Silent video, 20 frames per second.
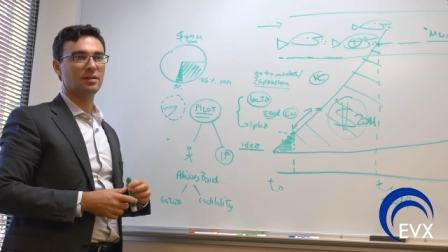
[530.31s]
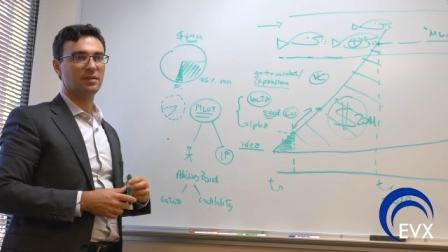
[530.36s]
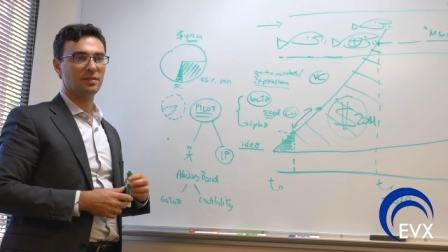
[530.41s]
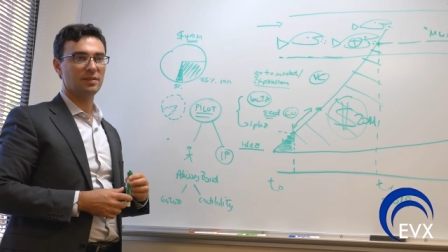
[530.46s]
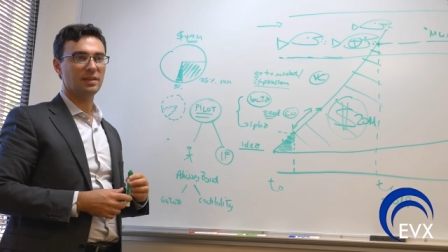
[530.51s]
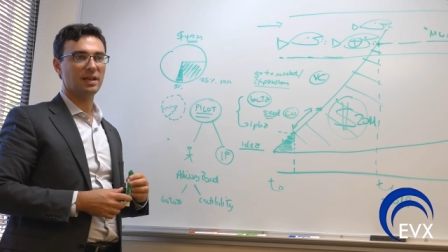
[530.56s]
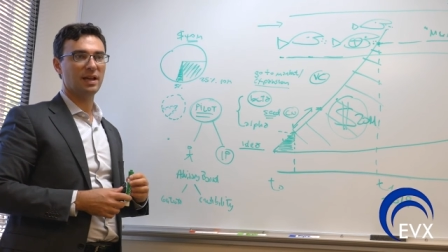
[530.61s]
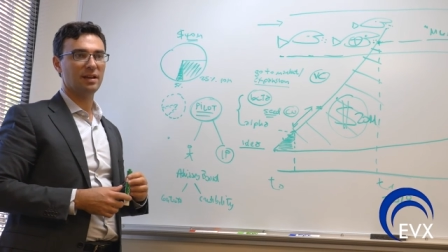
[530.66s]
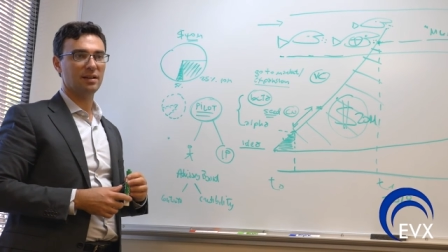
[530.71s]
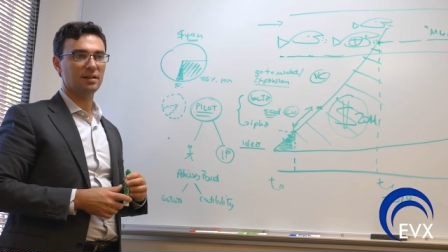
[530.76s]

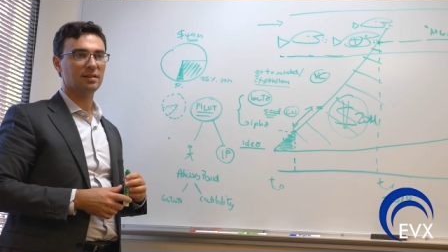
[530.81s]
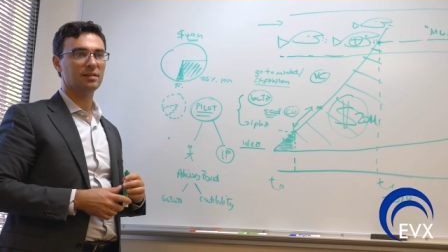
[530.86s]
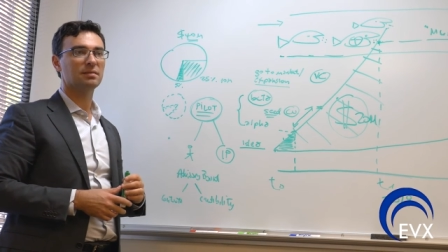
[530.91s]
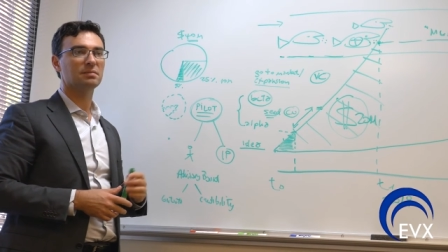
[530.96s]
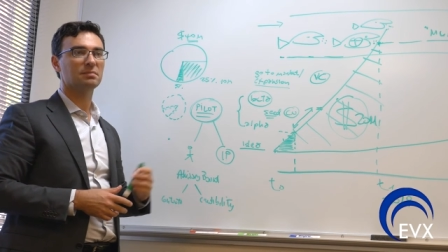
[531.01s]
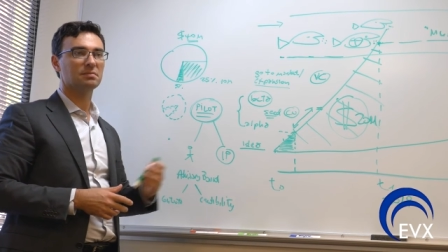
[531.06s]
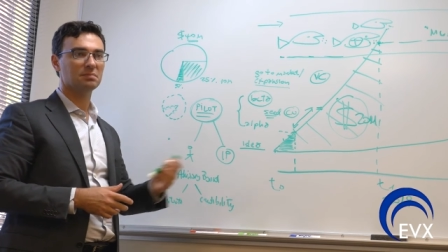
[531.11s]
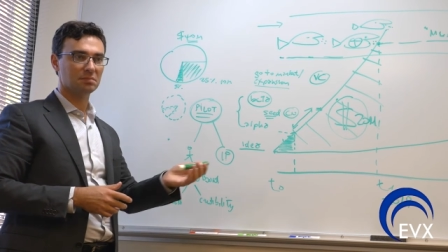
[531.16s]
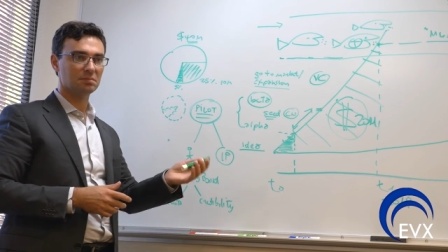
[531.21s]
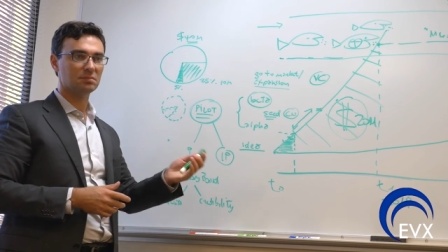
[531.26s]
Then
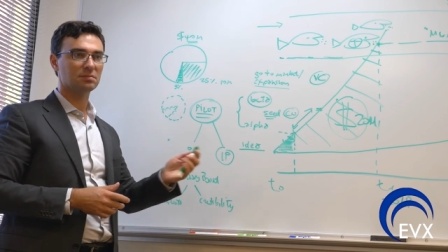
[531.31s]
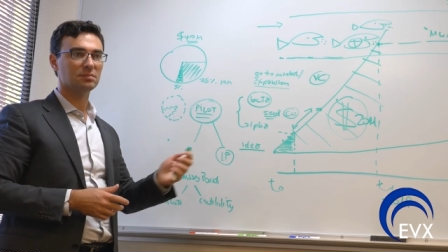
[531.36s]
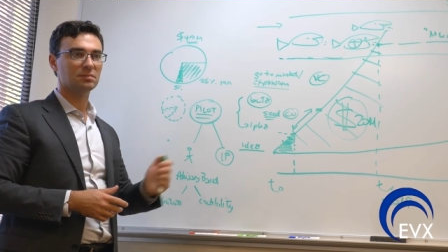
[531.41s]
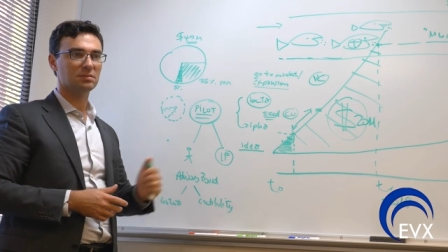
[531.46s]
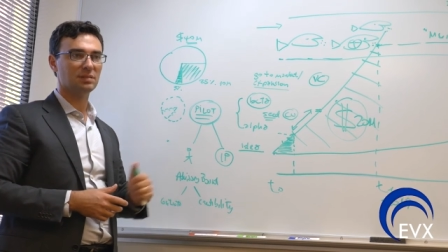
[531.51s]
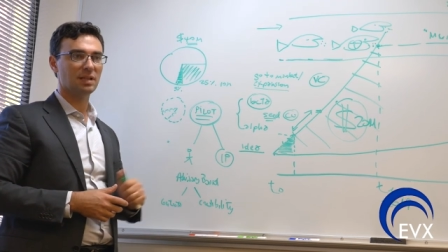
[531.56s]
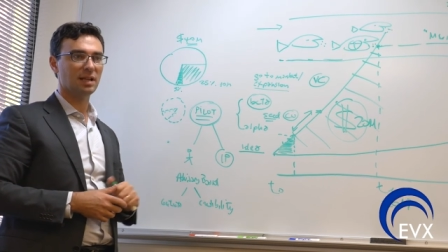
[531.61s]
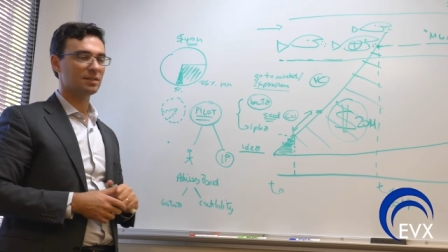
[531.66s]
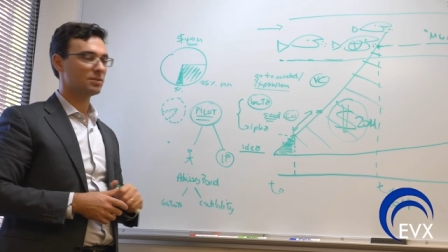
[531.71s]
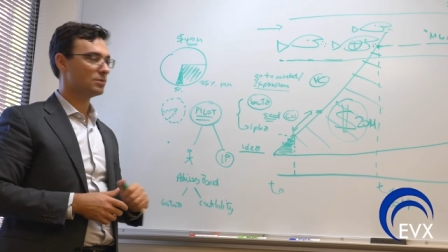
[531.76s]

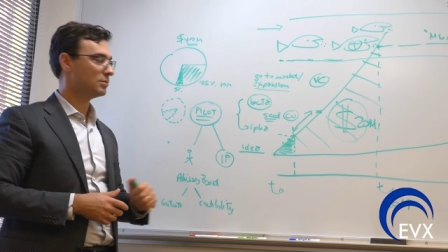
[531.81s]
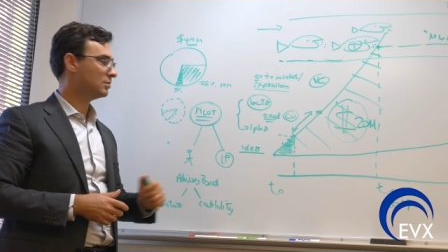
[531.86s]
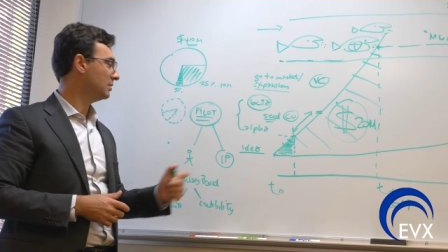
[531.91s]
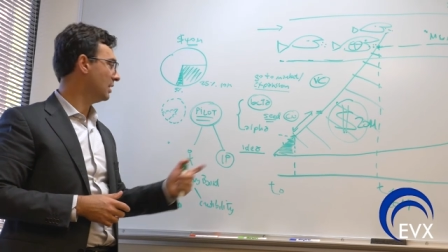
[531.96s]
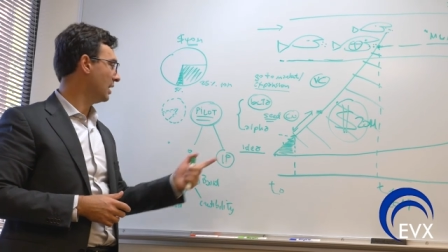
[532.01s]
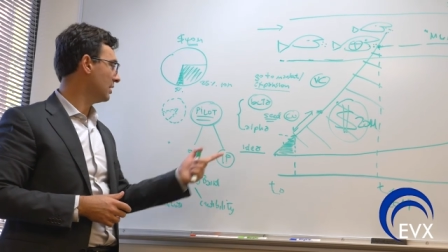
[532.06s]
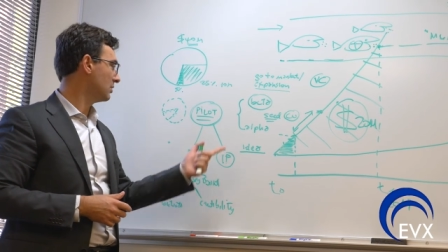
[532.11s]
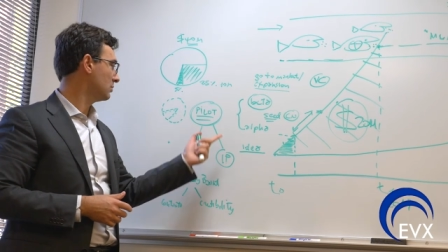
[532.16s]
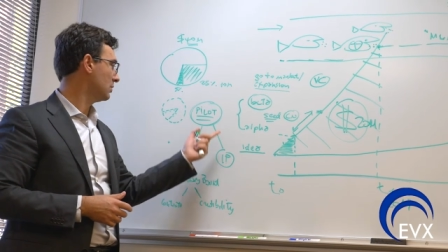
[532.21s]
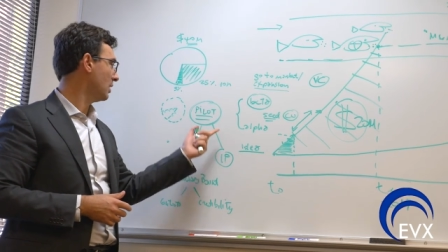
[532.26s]
that's
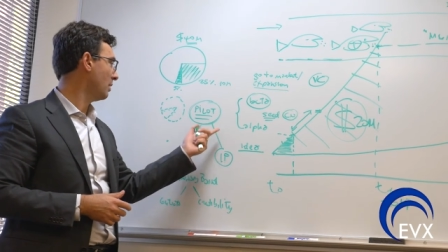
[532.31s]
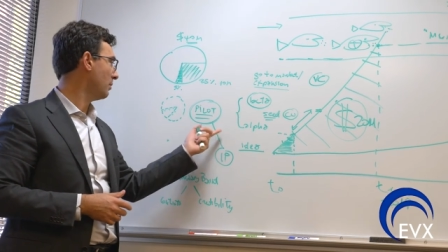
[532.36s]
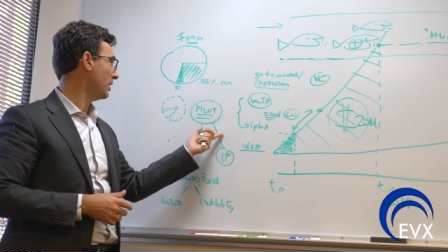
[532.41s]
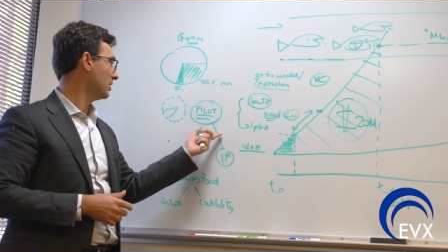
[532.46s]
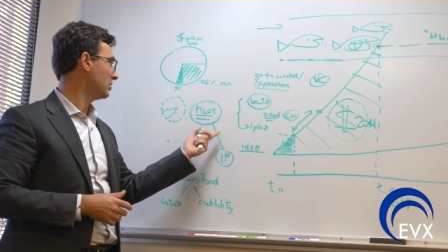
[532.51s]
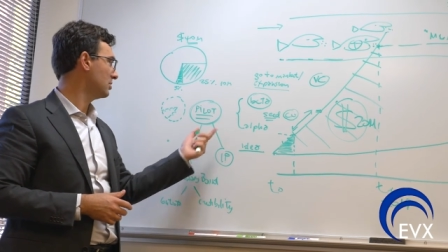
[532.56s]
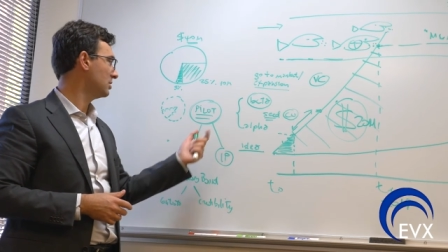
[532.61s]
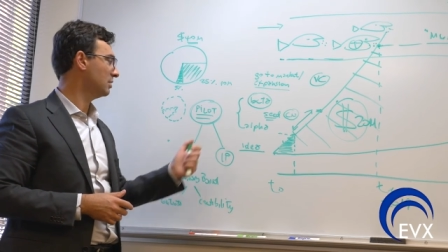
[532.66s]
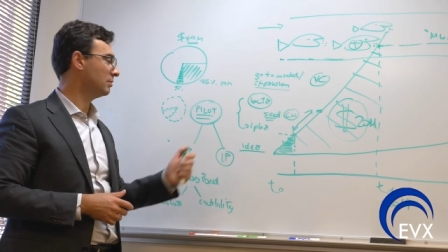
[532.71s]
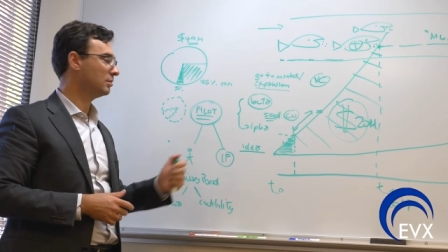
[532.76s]
that's how
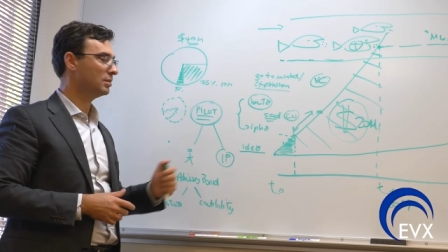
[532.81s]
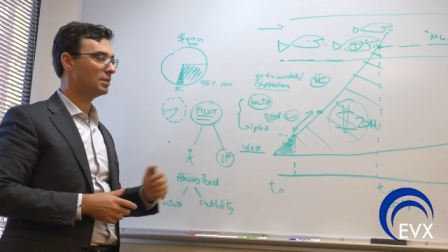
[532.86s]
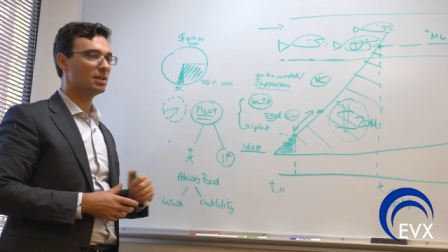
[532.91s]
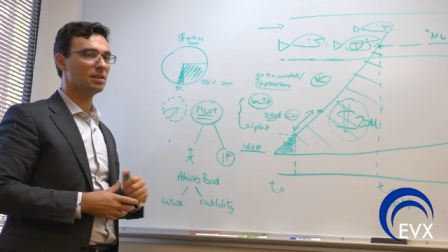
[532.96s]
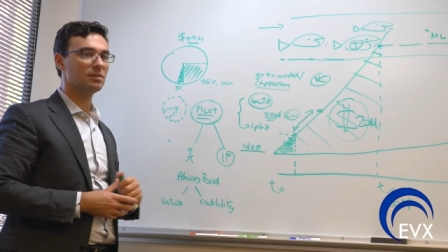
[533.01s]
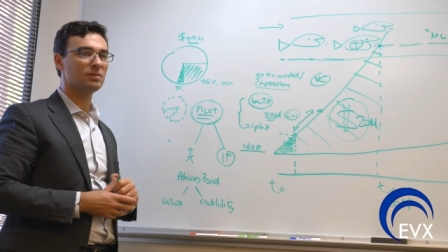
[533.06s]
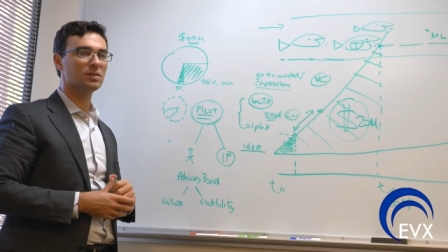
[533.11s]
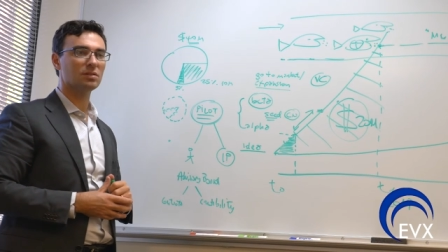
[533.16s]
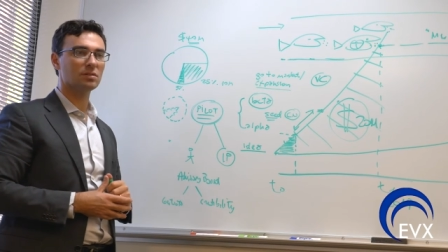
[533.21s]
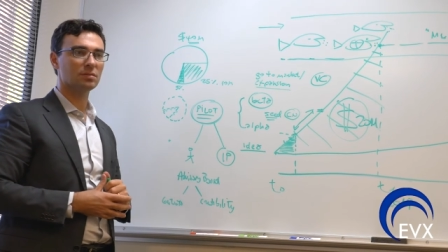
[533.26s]
much they would
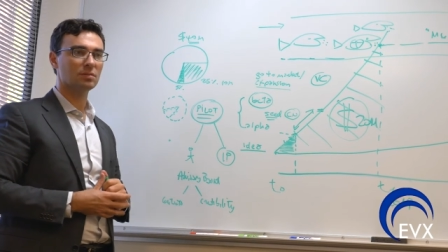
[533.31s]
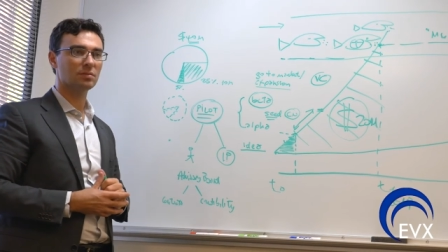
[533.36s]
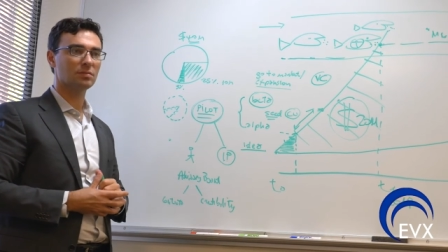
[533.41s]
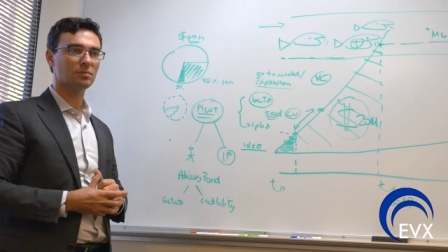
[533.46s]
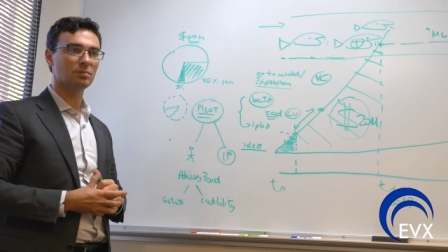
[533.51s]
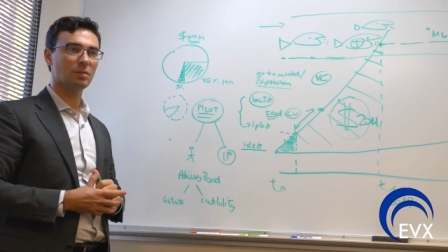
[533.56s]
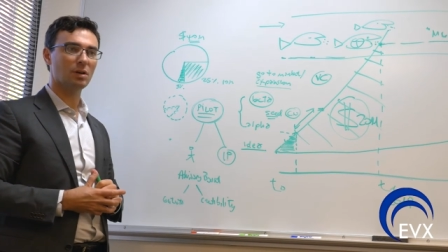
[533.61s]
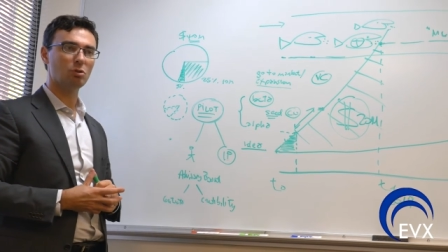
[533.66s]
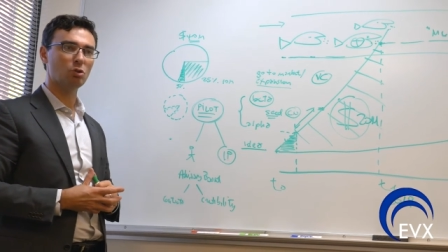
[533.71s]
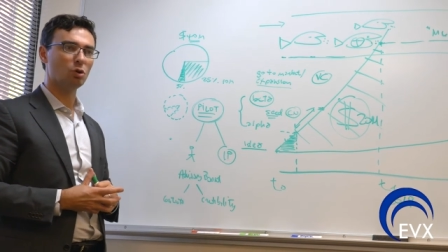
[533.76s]
give you.
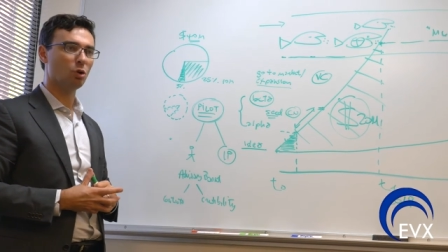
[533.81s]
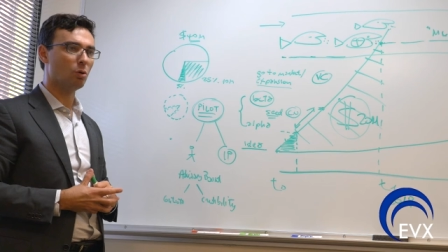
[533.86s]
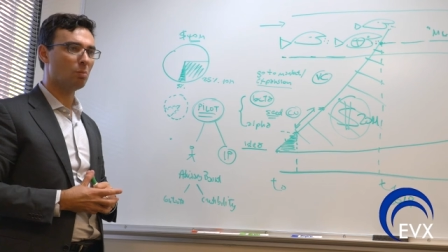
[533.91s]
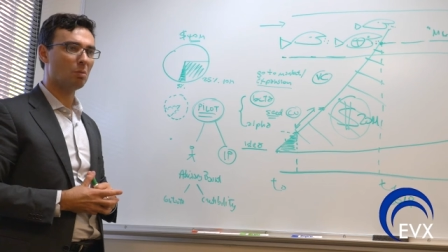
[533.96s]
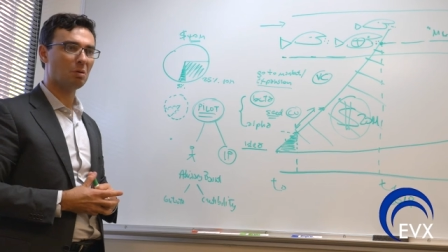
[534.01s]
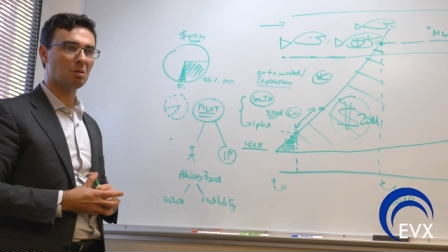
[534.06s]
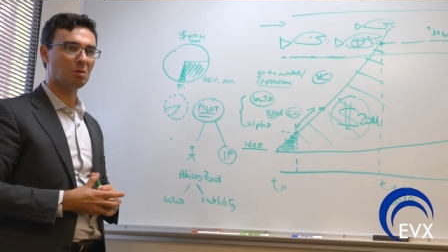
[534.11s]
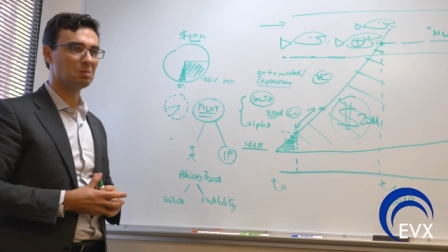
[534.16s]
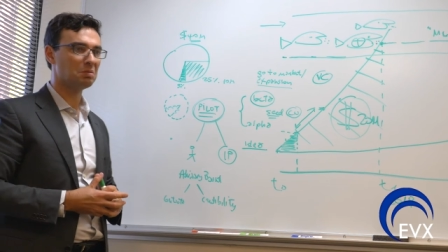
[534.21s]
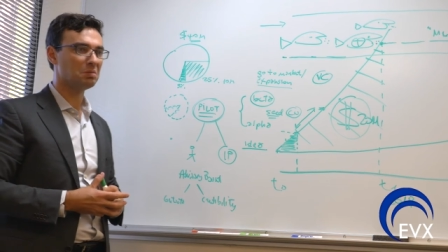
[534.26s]
But no
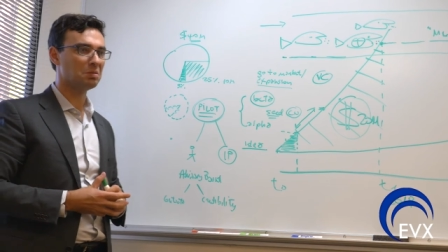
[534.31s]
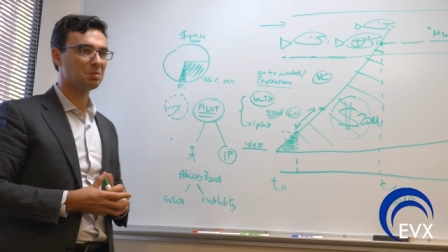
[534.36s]
more.